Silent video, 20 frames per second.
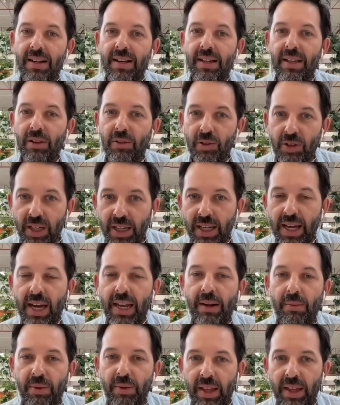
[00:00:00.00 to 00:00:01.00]
looking at
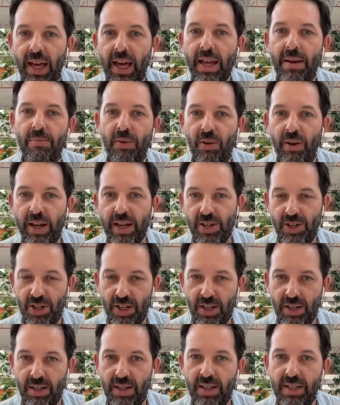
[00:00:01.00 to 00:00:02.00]
it with
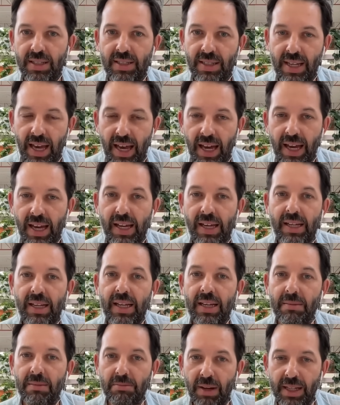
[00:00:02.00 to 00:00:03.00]
admiration, saying
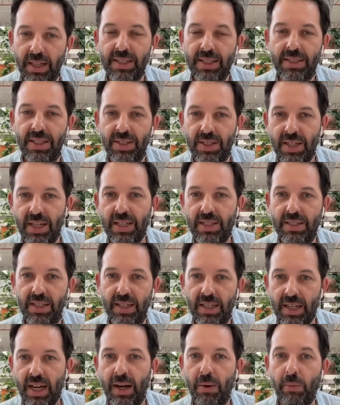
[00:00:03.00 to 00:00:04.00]
in months and years
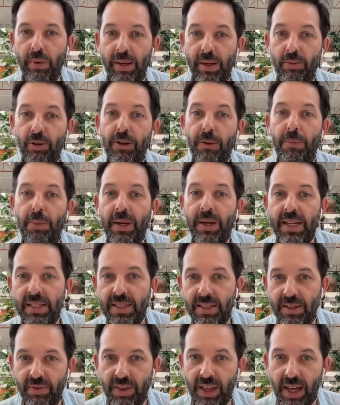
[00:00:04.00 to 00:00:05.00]
to come, we want a
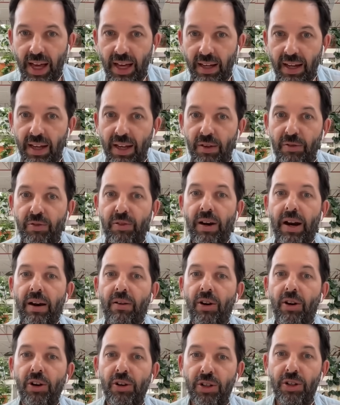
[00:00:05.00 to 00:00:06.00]
piece of that for
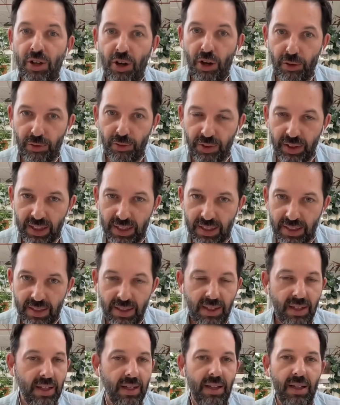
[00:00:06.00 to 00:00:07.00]
our own conflicts.
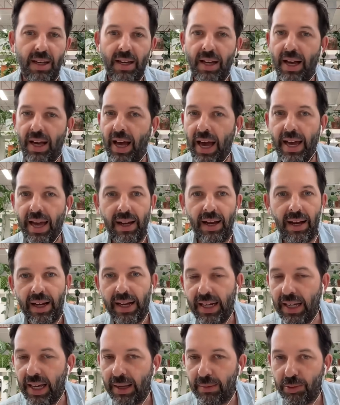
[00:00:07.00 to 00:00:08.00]

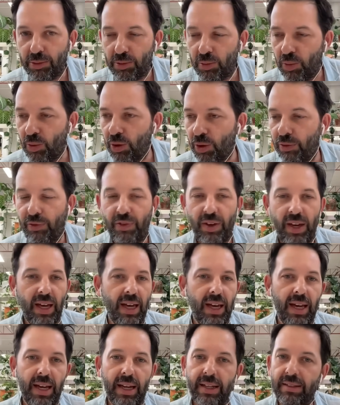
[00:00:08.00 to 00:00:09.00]
AI-enabled
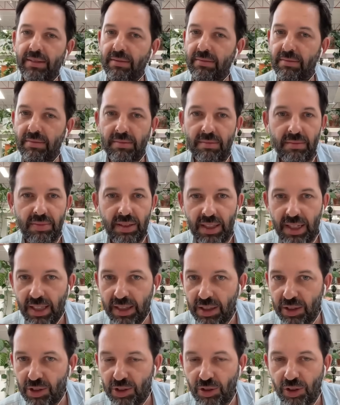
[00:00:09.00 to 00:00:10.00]
warfare,
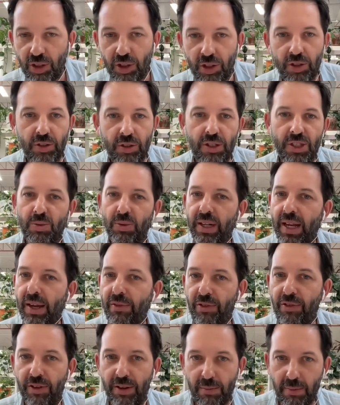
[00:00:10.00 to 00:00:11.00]
killer drones,
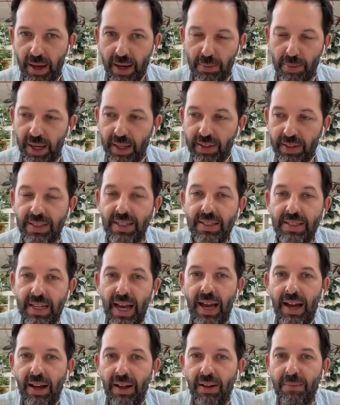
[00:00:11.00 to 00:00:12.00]
whatever it may be. This is
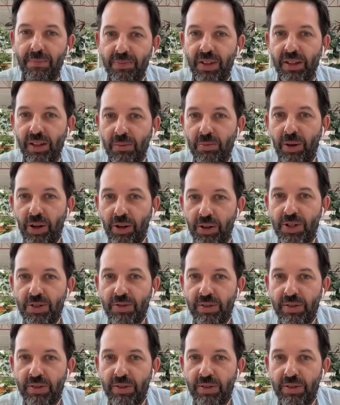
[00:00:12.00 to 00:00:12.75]
how the laboratory